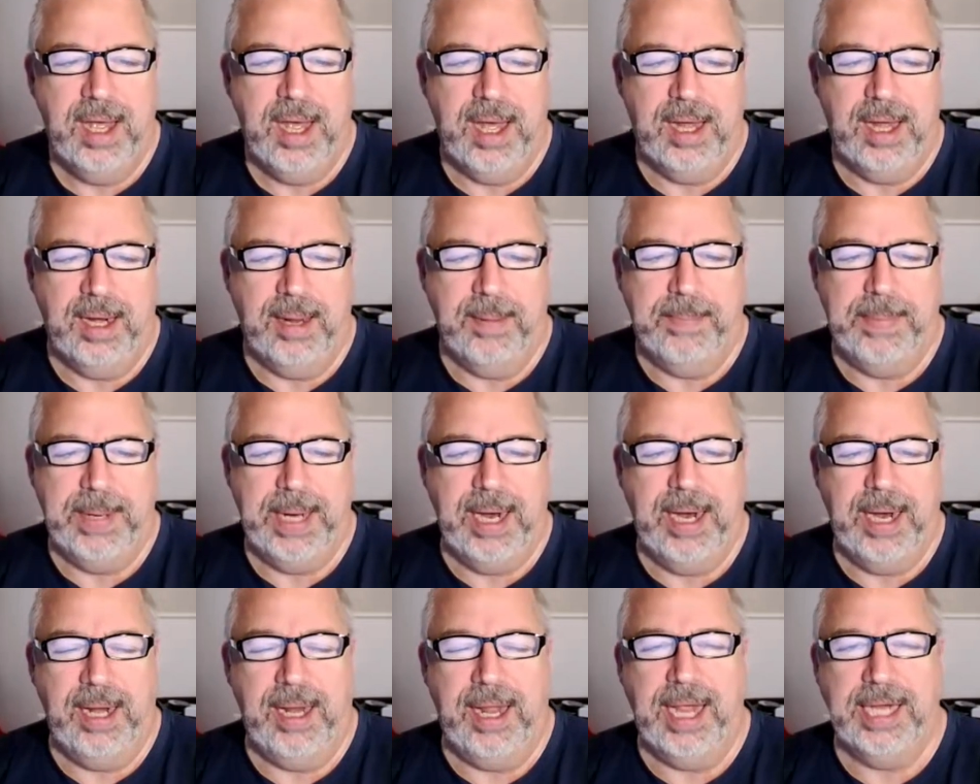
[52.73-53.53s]
on a
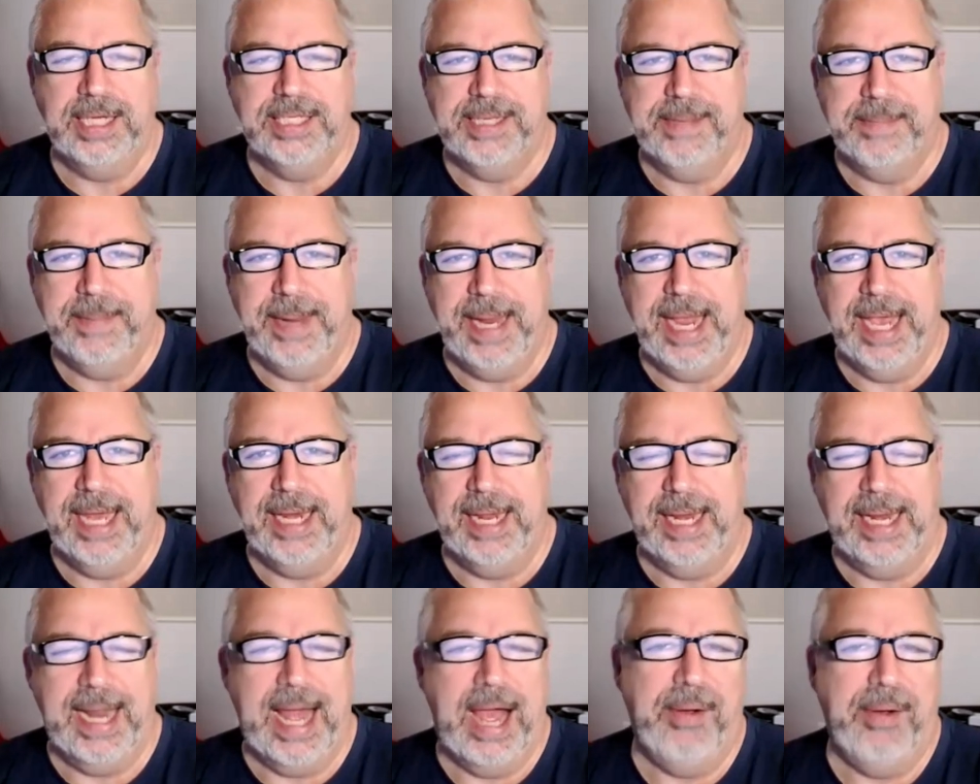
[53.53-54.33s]
paralyzed
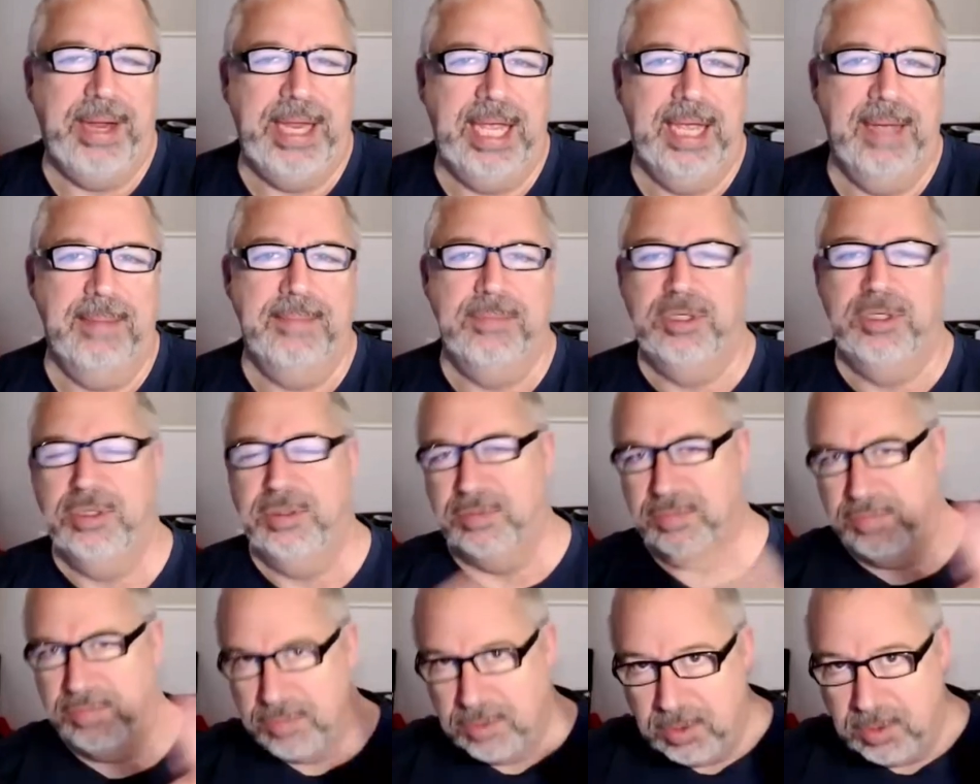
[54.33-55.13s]
man, allowing him
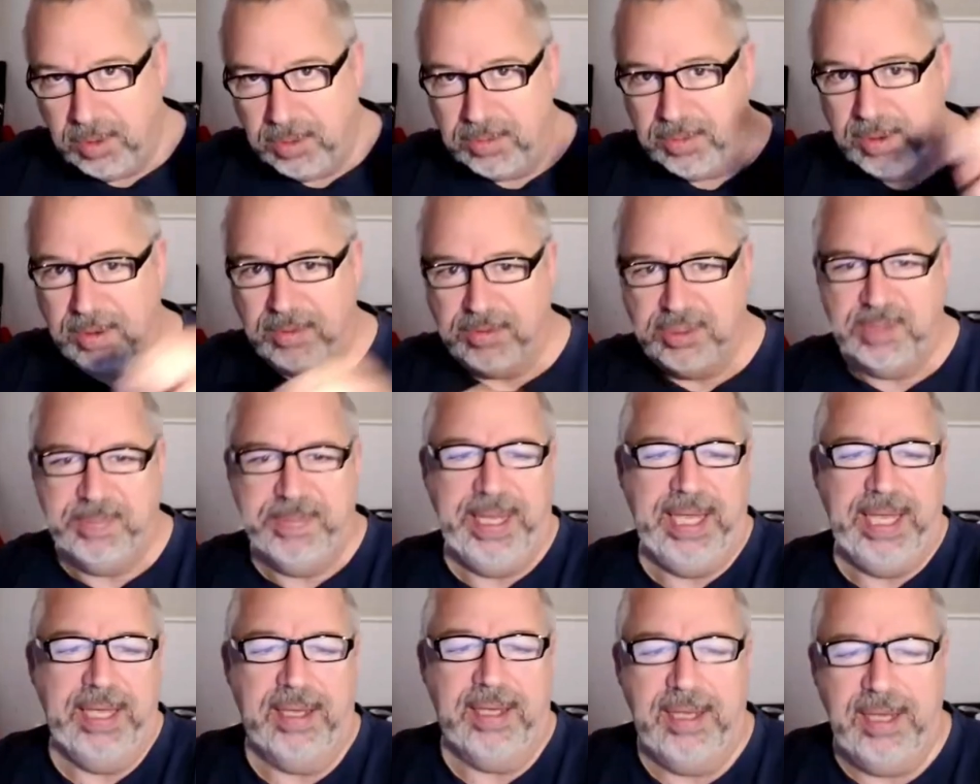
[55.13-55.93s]
to quote unquote
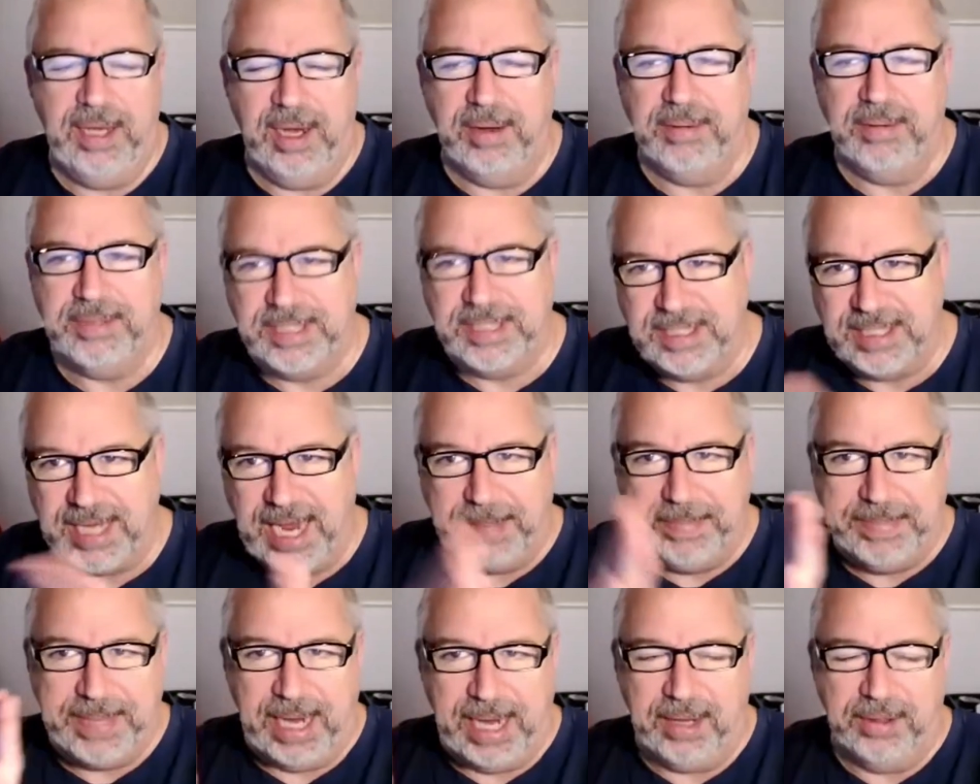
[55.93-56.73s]
speak. You know, it's
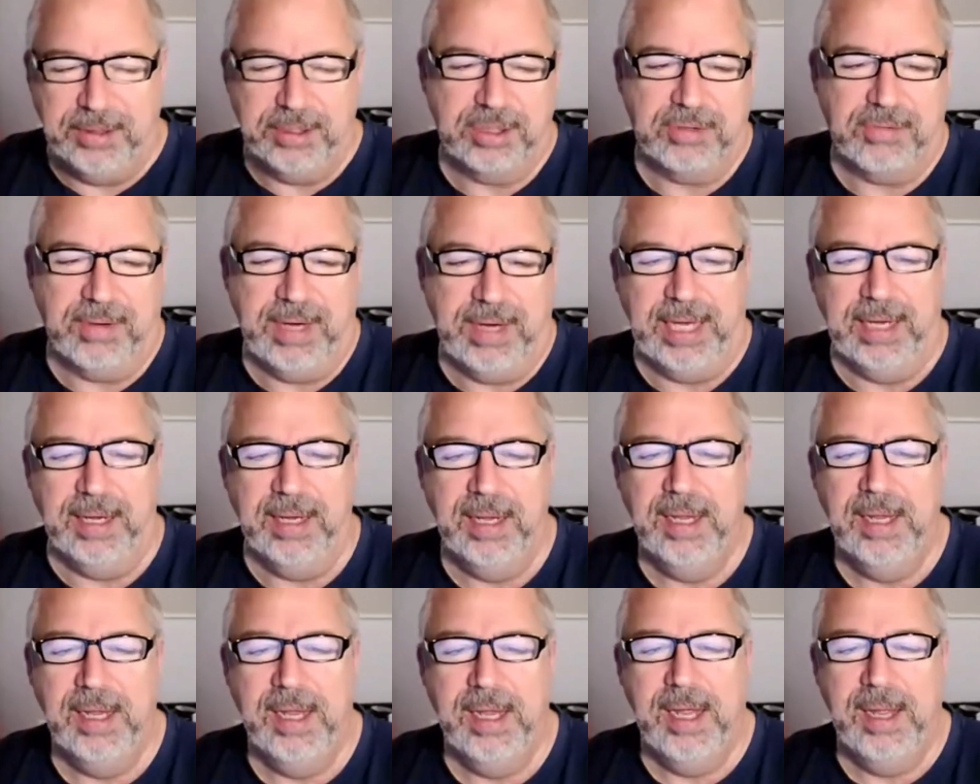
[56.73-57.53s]
typed out on the
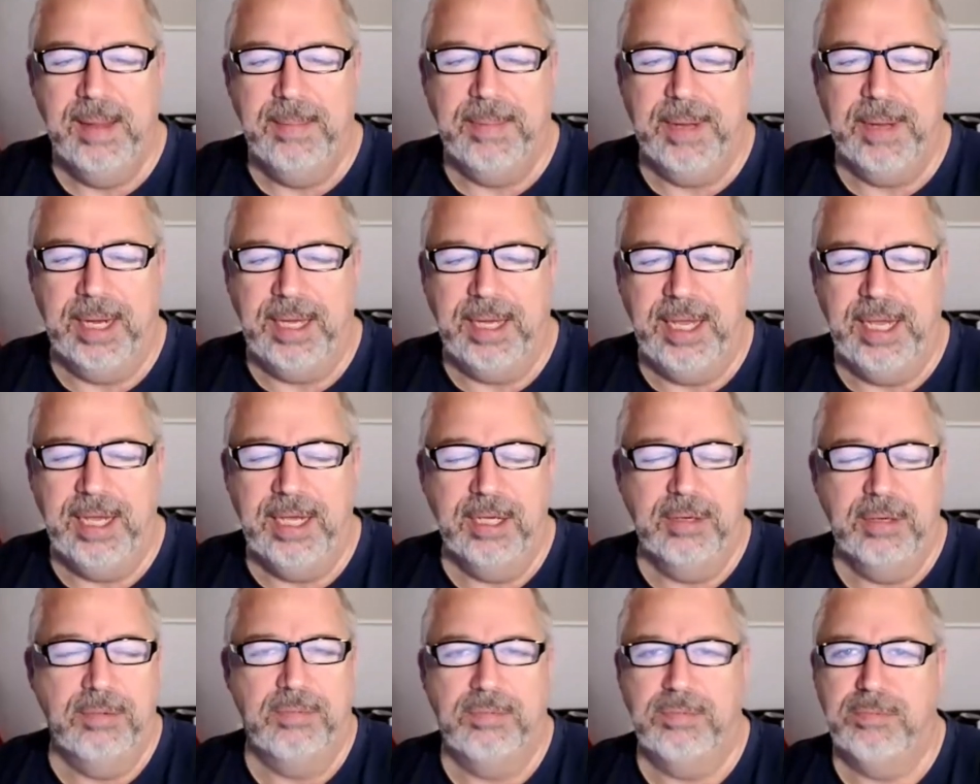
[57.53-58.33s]
screen, but he
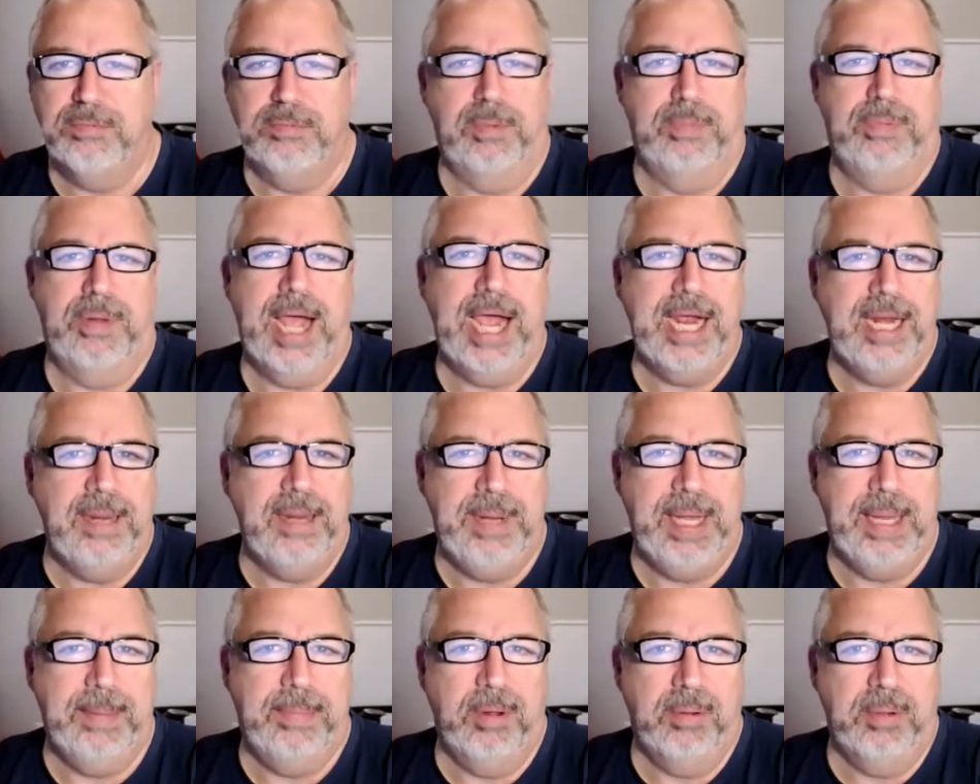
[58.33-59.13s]
can reply to
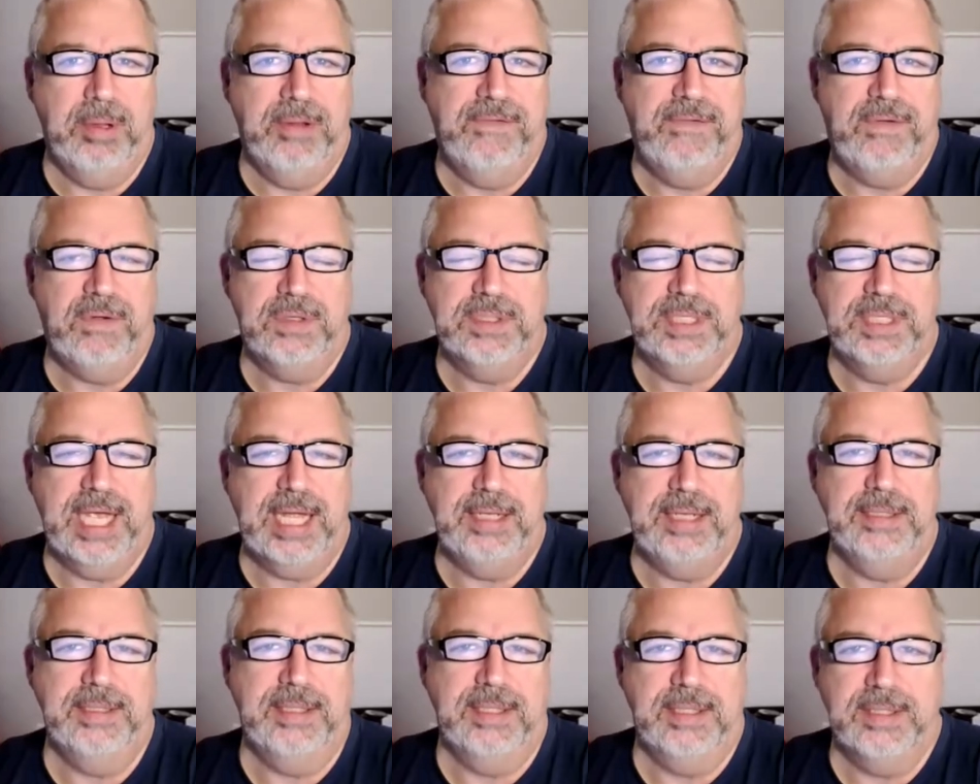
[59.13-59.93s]
people with full
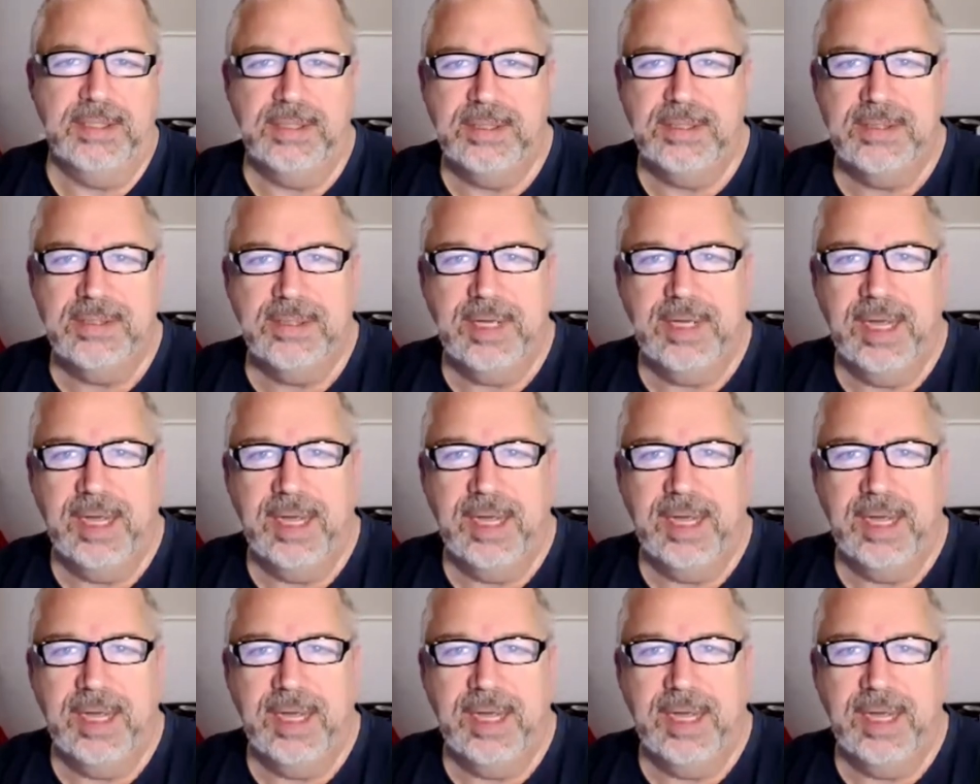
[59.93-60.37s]
sentences.